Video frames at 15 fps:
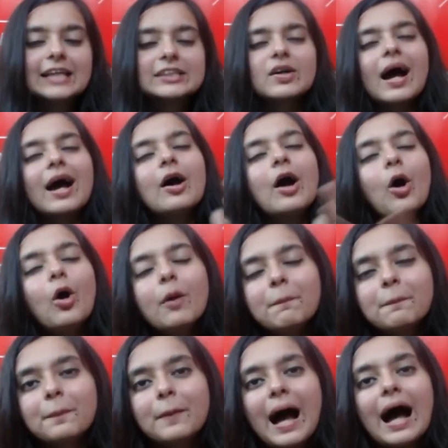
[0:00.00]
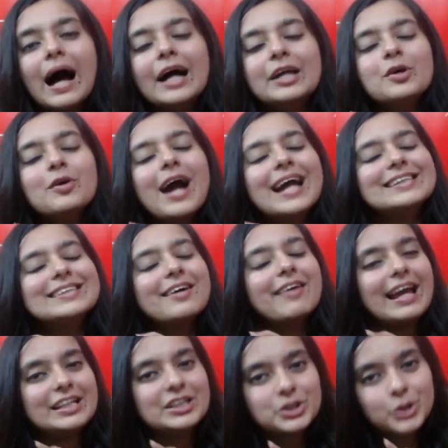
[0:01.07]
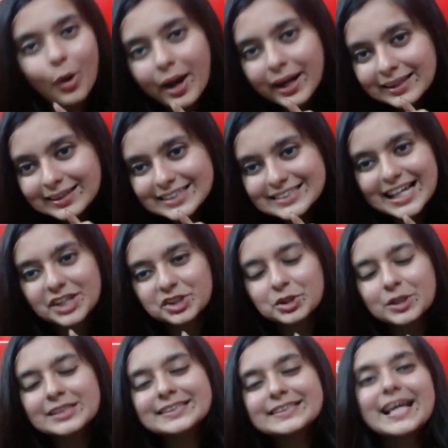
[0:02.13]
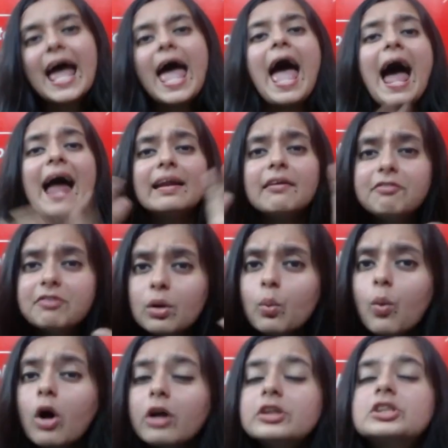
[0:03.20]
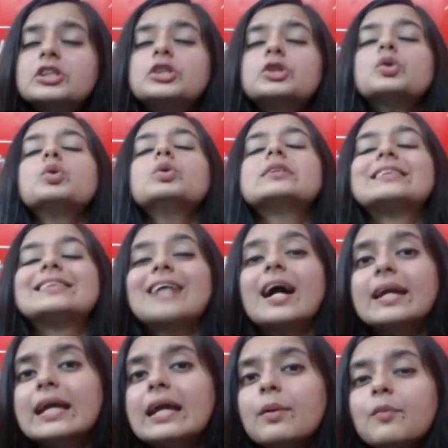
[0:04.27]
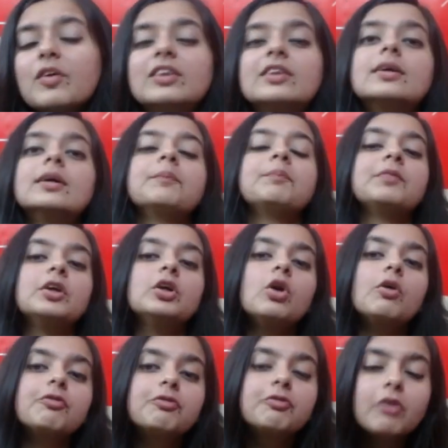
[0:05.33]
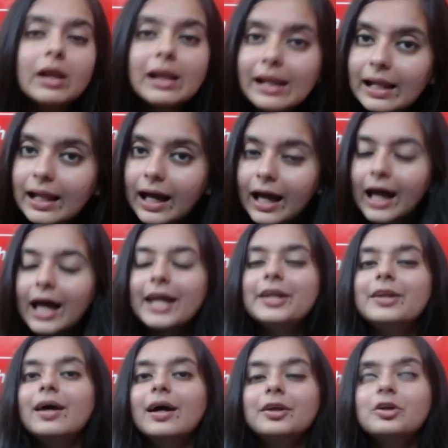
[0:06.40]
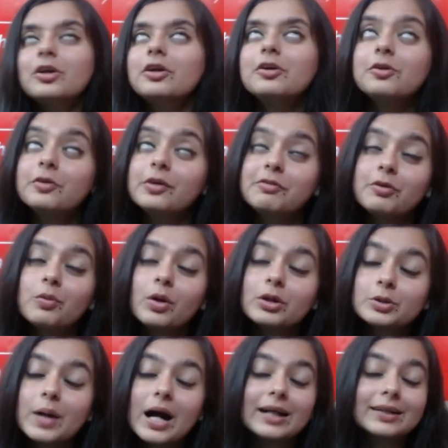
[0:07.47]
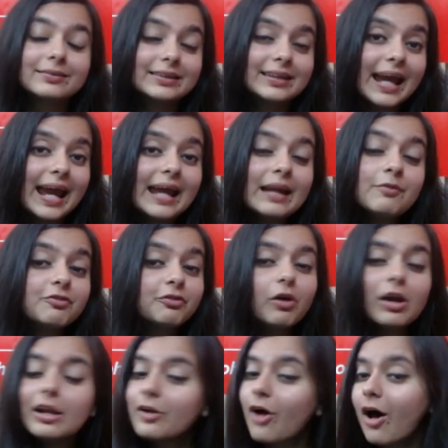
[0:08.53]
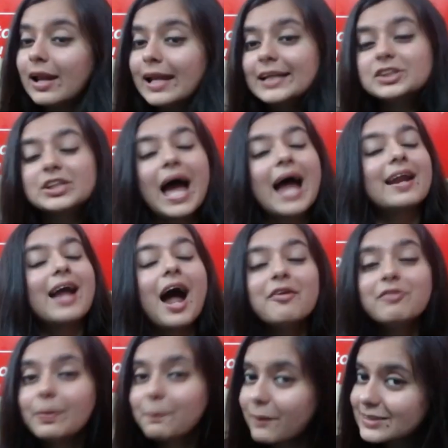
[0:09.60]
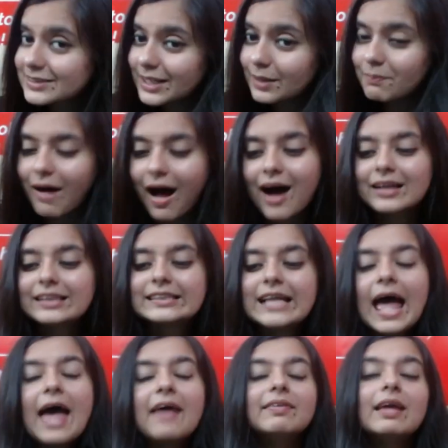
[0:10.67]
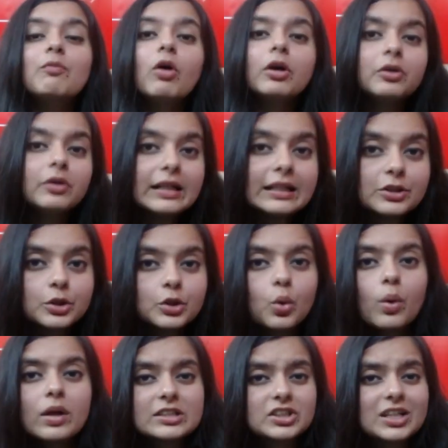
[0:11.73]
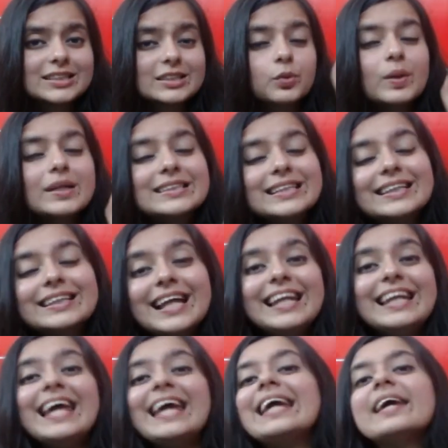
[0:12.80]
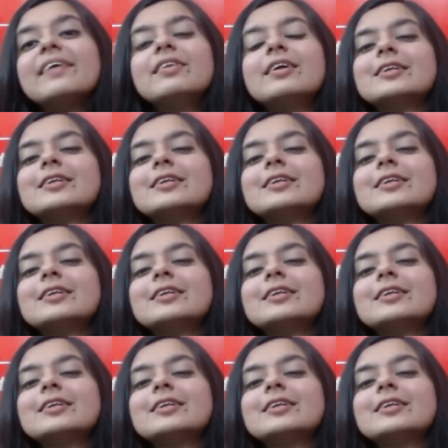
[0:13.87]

So I hope you guys are enjoying the sessions. And if you want to study with, you know, full, you know, you, if you want to gain full knowledge and 100% marks, then what you need to do is just visit the link in